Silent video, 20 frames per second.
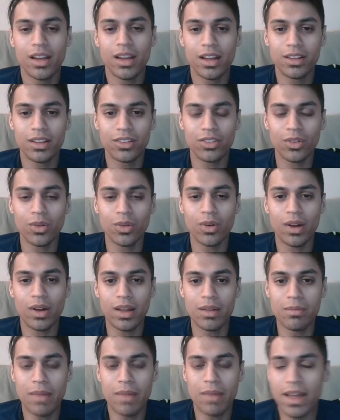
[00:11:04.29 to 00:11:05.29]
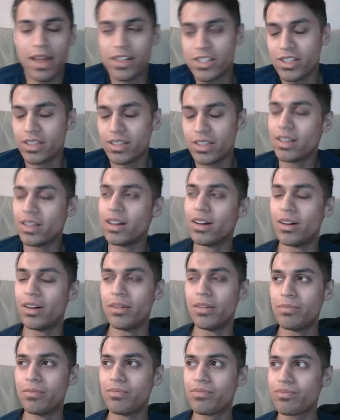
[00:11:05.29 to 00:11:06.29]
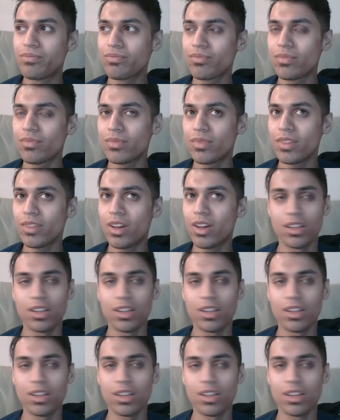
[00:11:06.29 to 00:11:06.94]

And so I imagine a